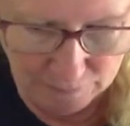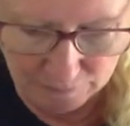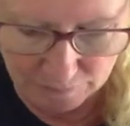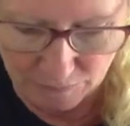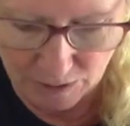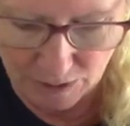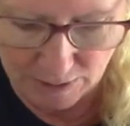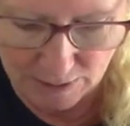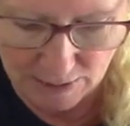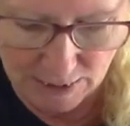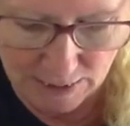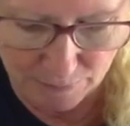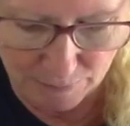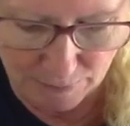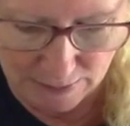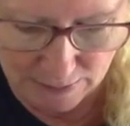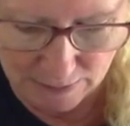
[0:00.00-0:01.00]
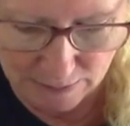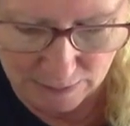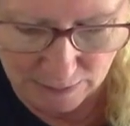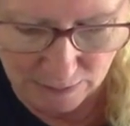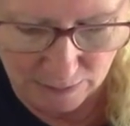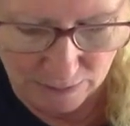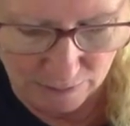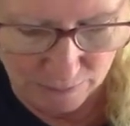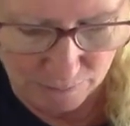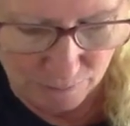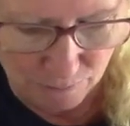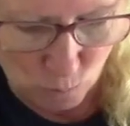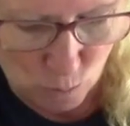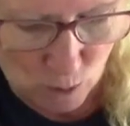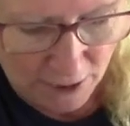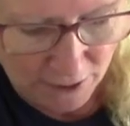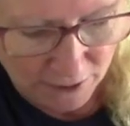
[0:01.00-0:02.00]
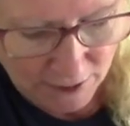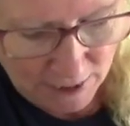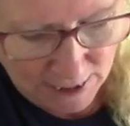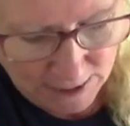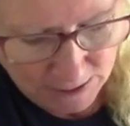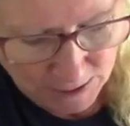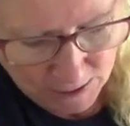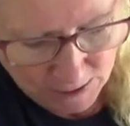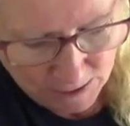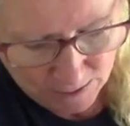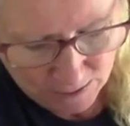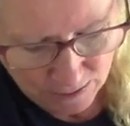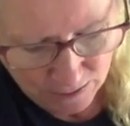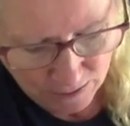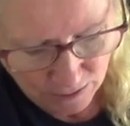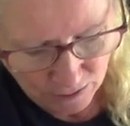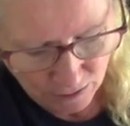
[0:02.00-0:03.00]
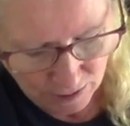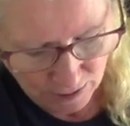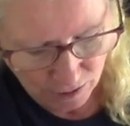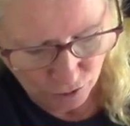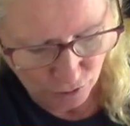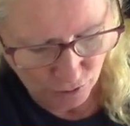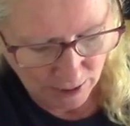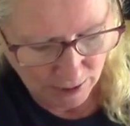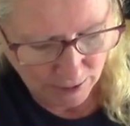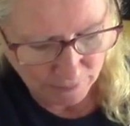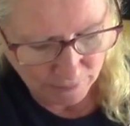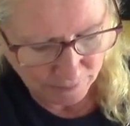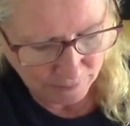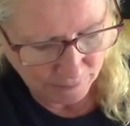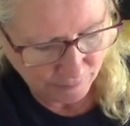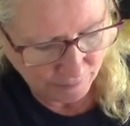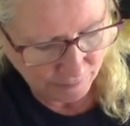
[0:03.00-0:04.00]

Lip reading: So I'll take my wire cutters and trim.